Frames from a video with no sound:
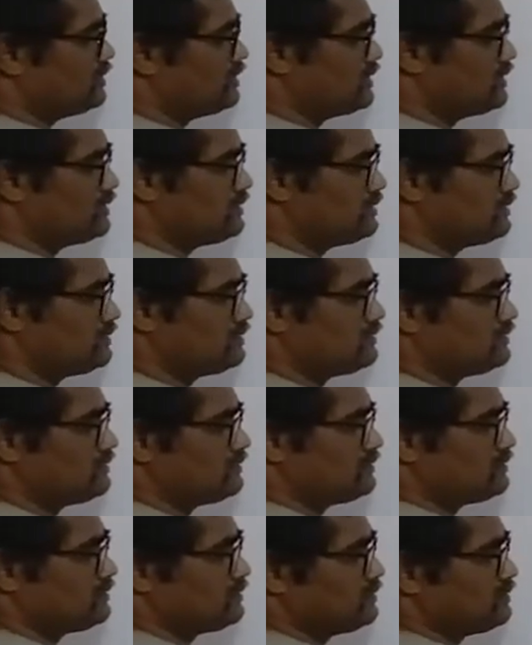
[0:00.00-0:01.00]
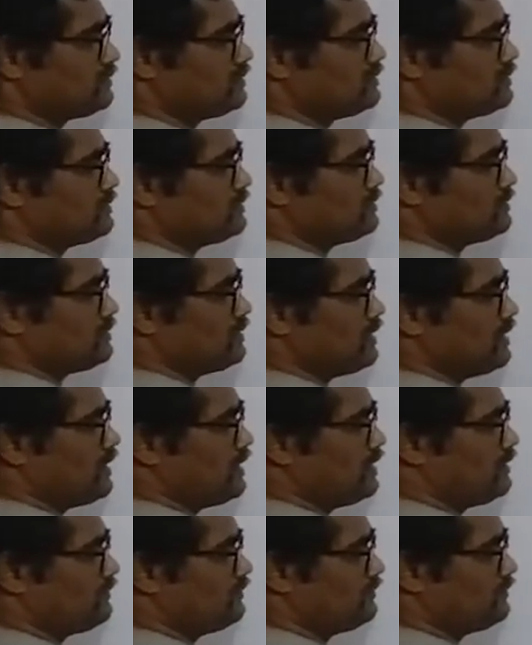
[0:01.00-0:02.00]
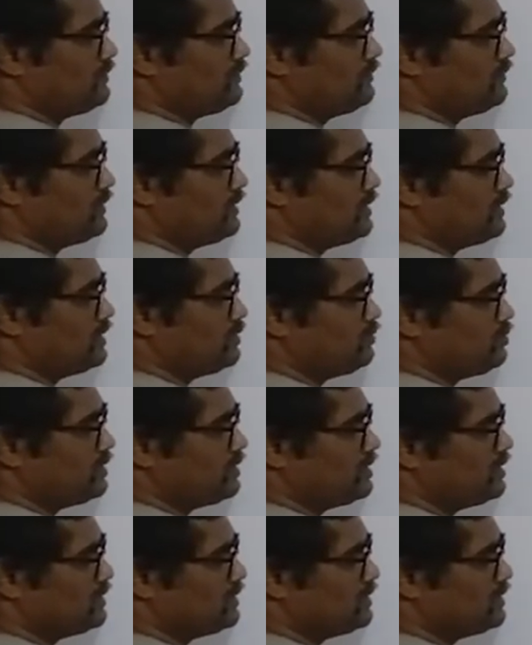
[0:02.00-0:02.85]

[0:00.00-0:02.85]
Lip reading: 10. Half divided by